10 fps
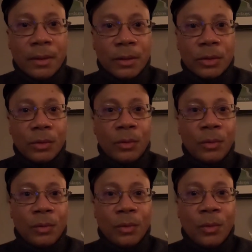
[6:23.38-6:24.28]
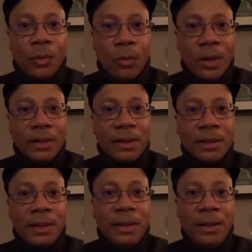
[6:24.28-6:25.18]
So
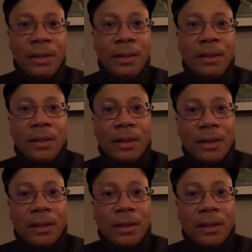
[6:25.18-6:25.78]
once the